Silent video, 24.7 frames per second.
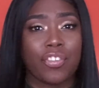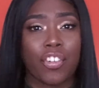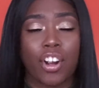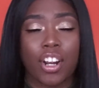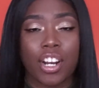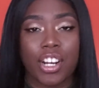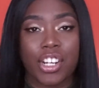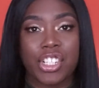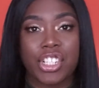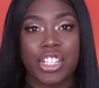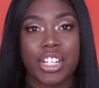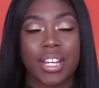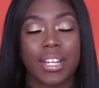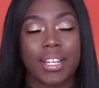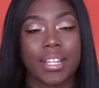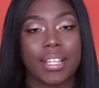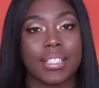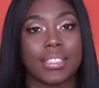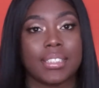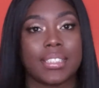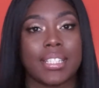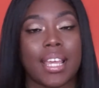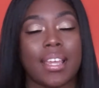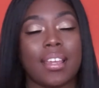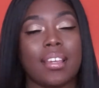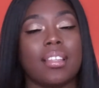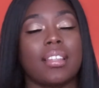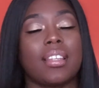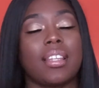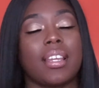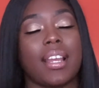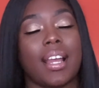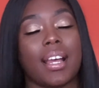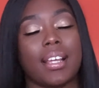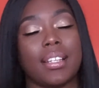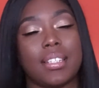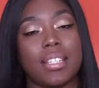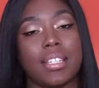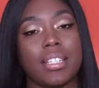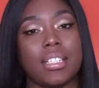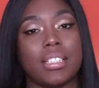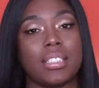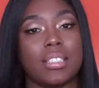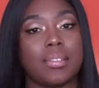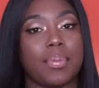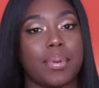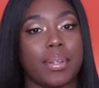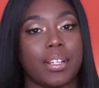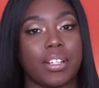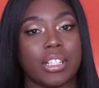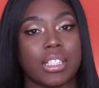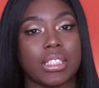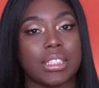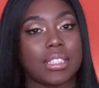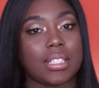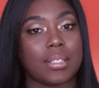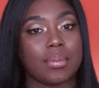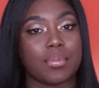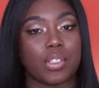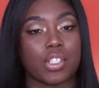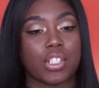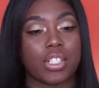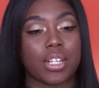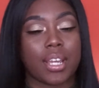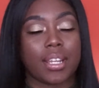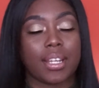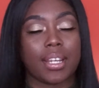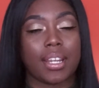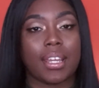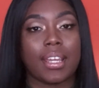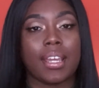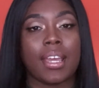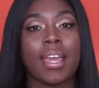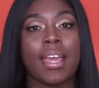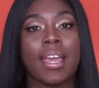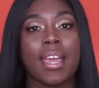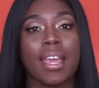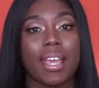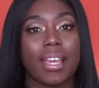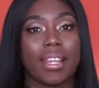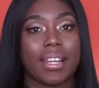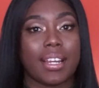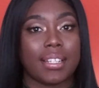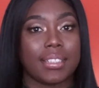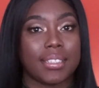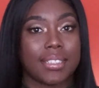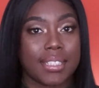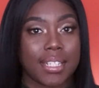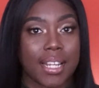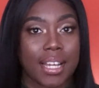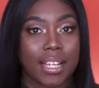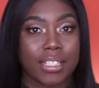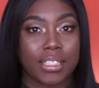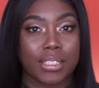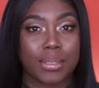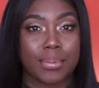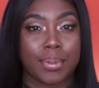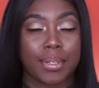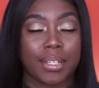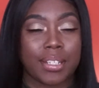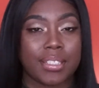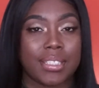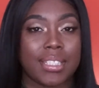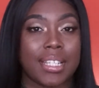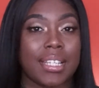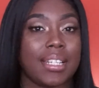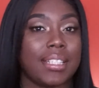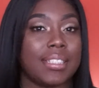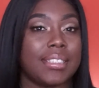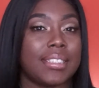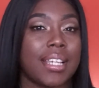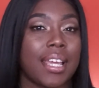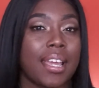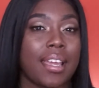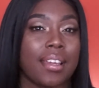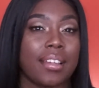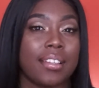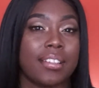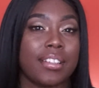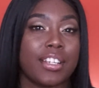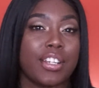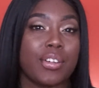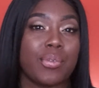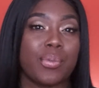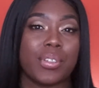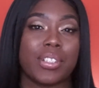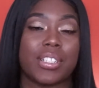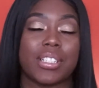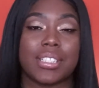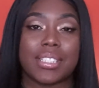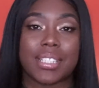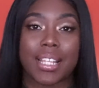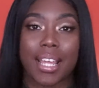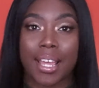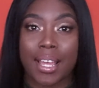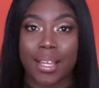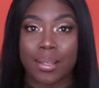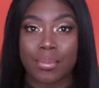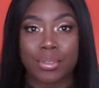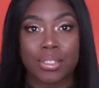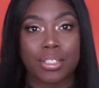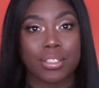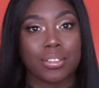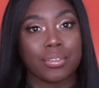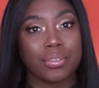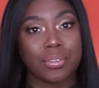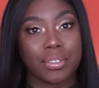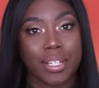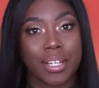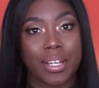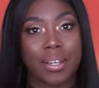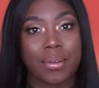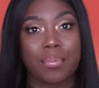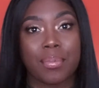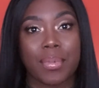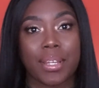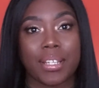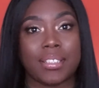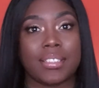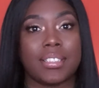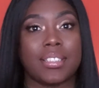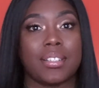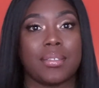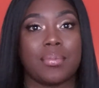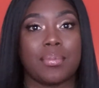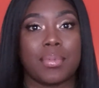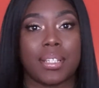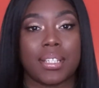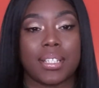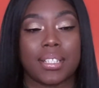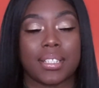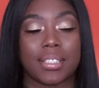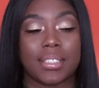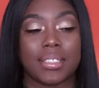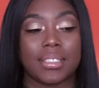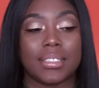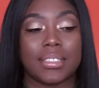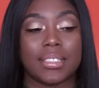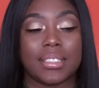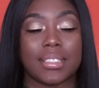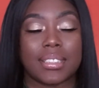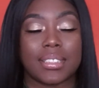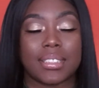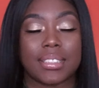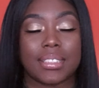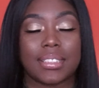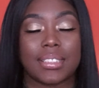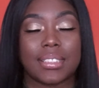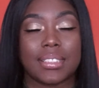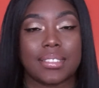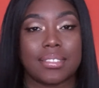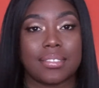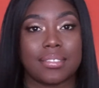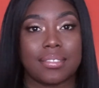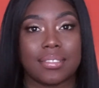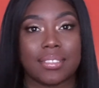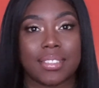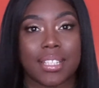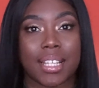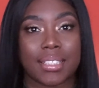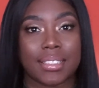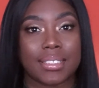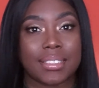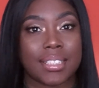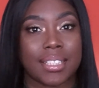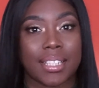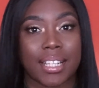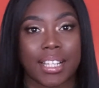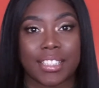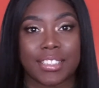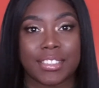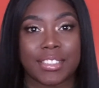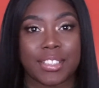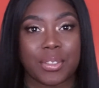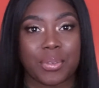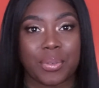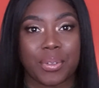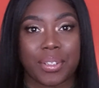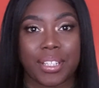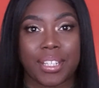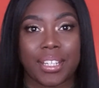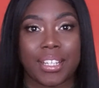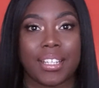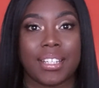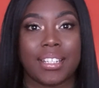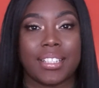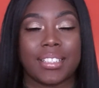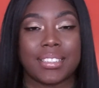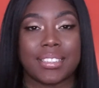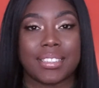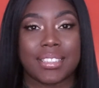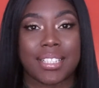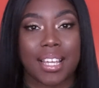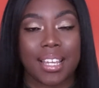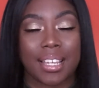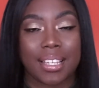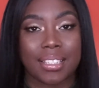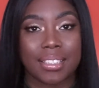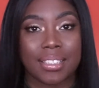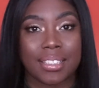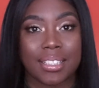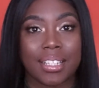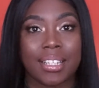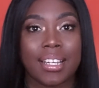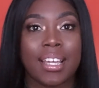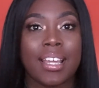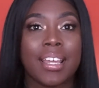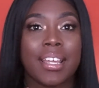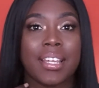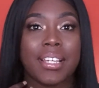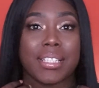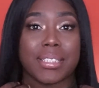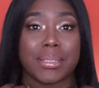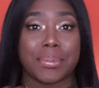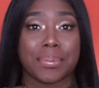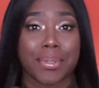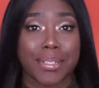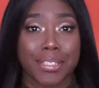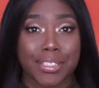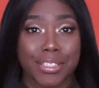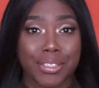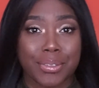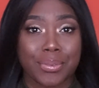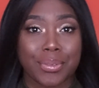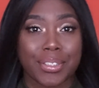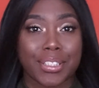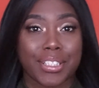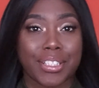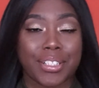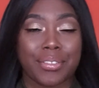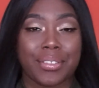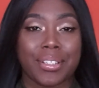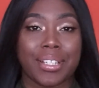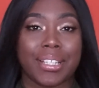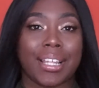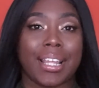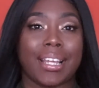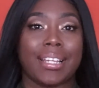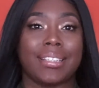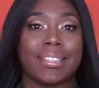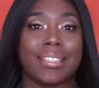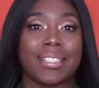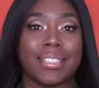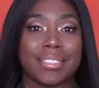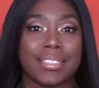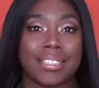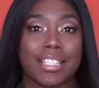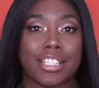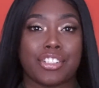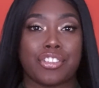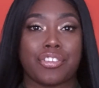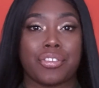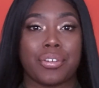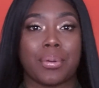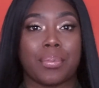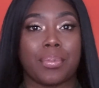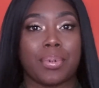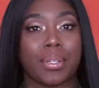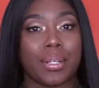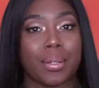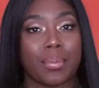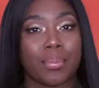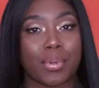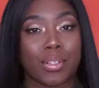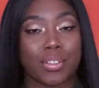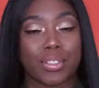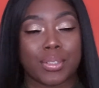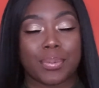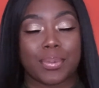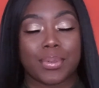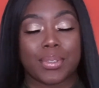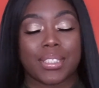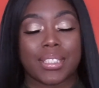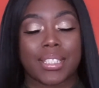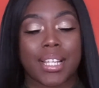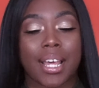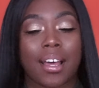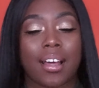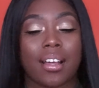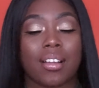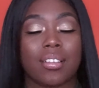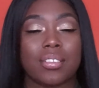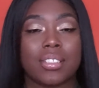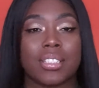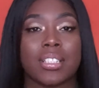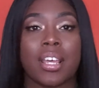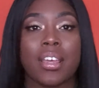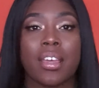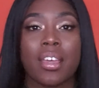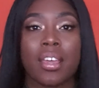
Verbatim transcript: As far as shedding and tangling, I did experience some shedding and I did not experience any tangling, which is absolutely amazing, because that's the last thing we need is tangling, especially with a unit like this that you can put in multiple styles.